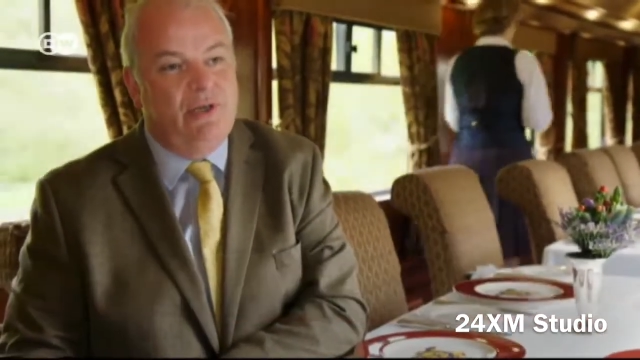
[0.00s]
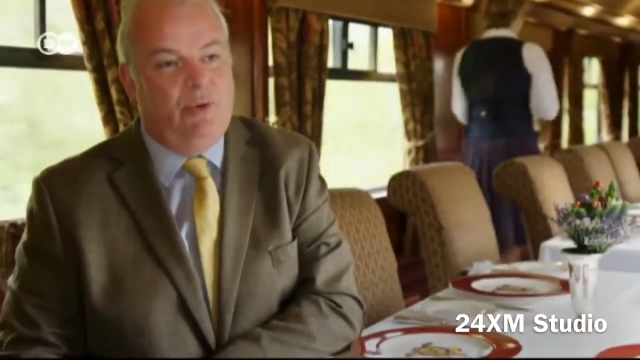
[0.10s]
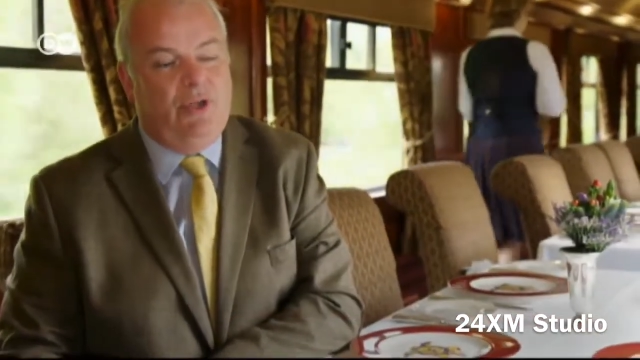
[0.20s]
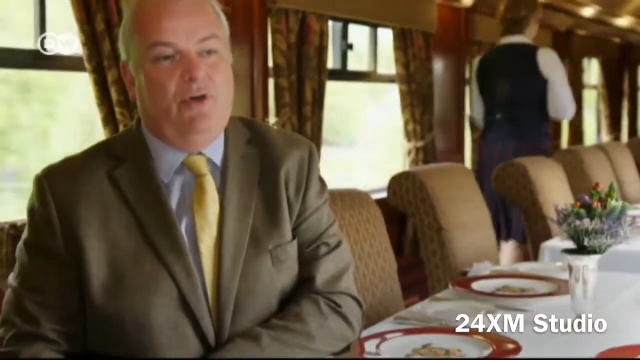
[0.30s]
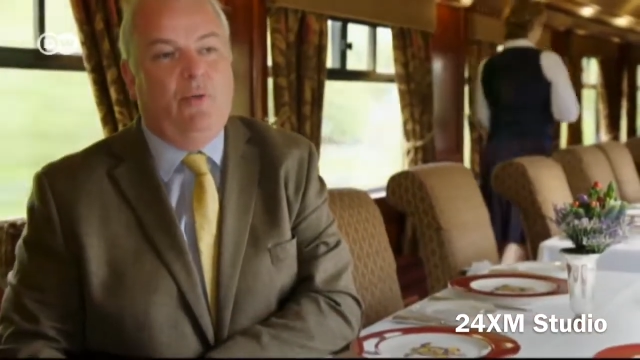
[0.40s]

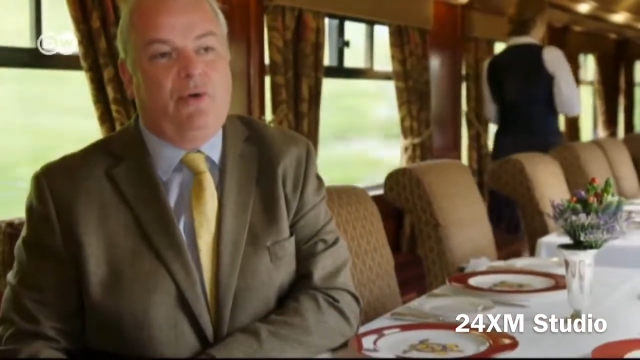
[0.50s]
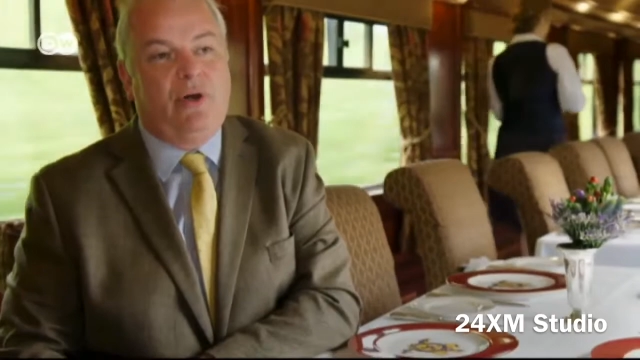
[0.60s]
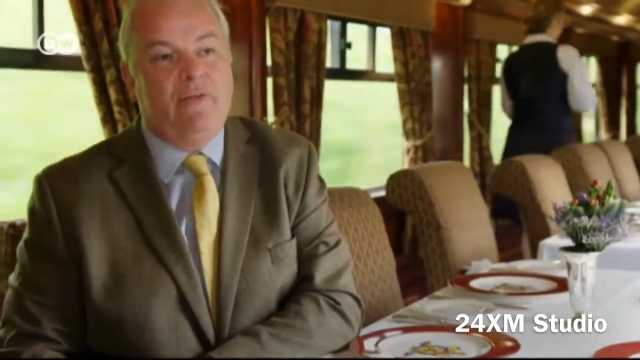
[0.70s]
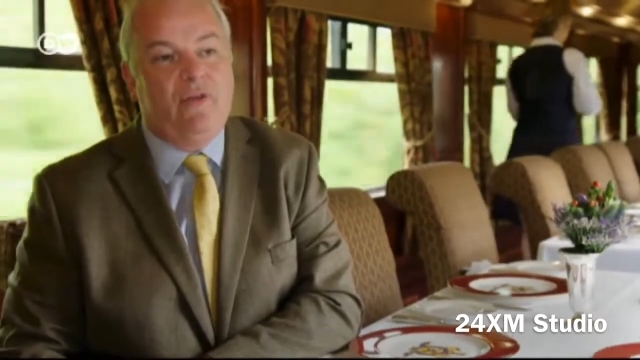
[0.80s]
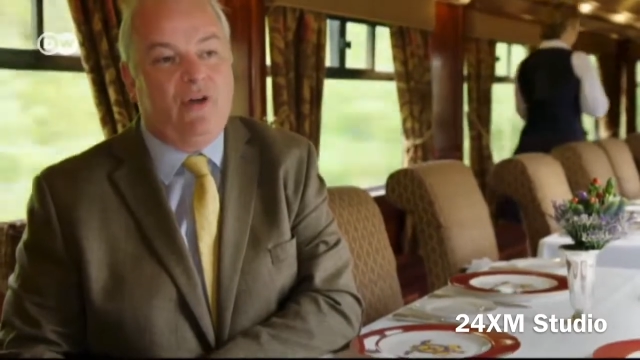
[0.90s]
with your own
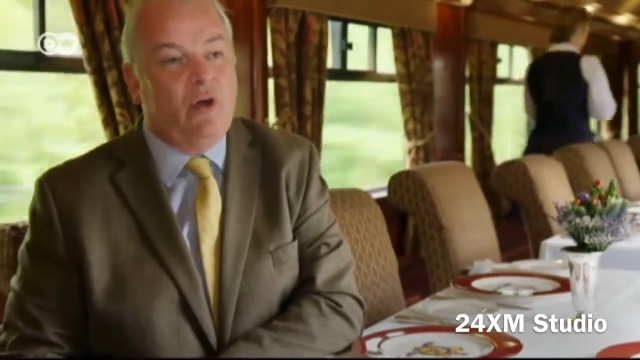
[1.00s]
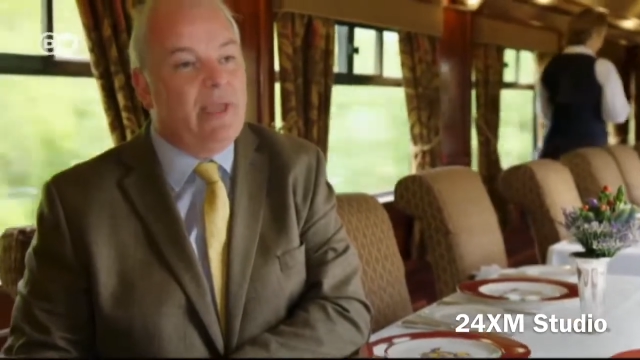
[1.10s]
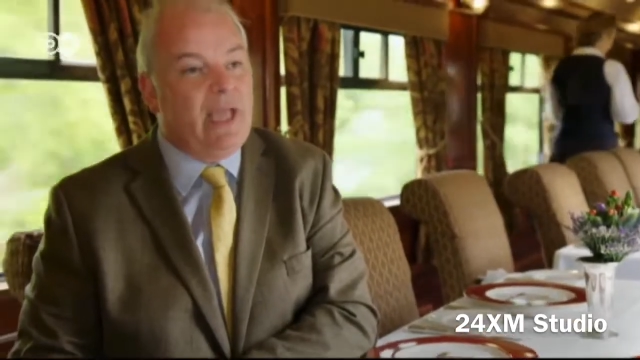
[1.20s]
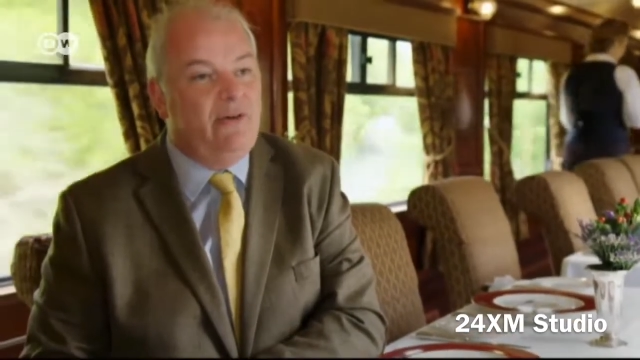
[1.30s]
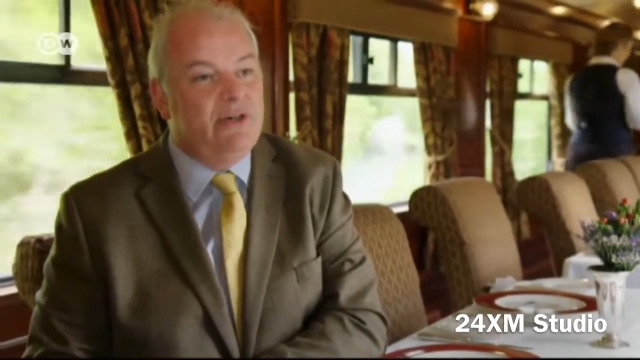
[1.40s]
private railway
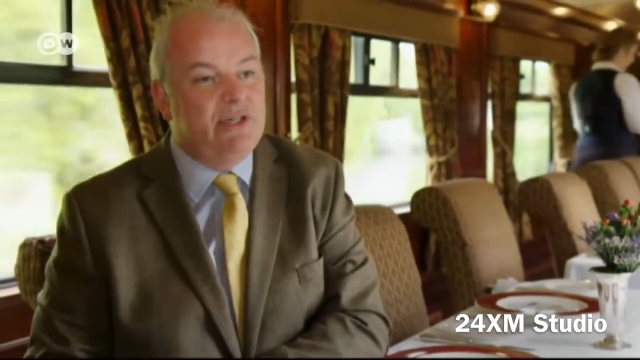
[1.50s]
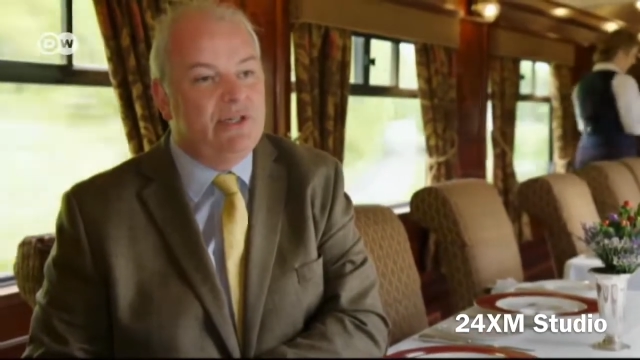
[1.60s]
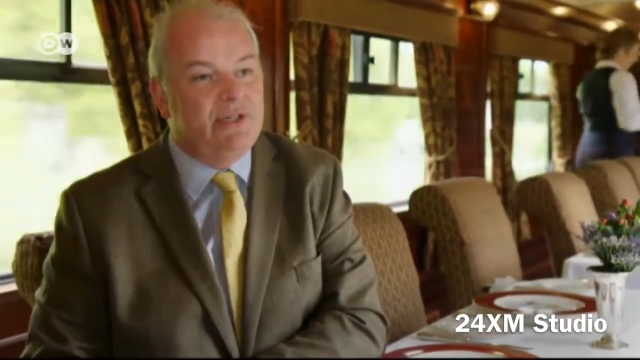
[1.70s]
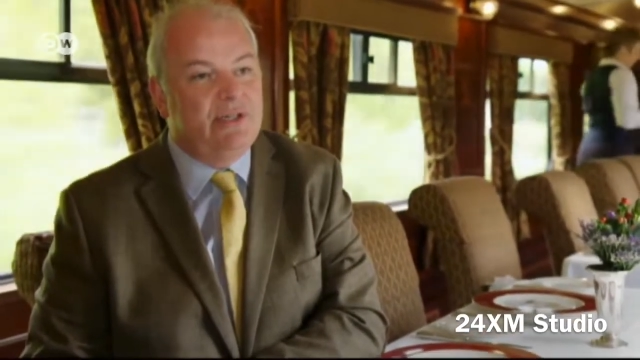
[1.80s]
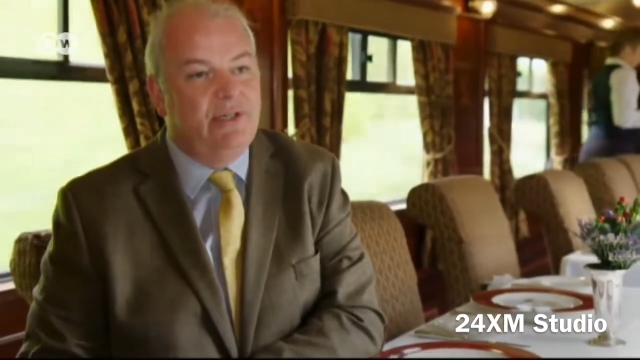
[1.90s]

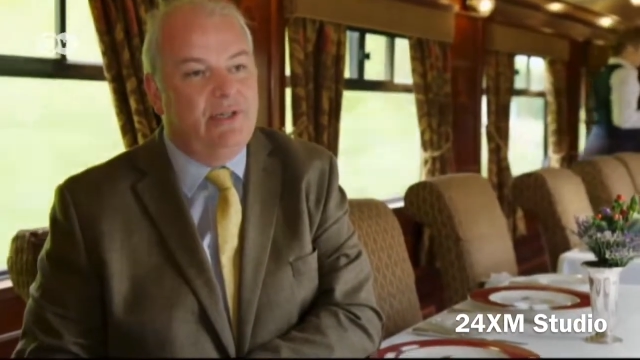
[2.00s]
carriages,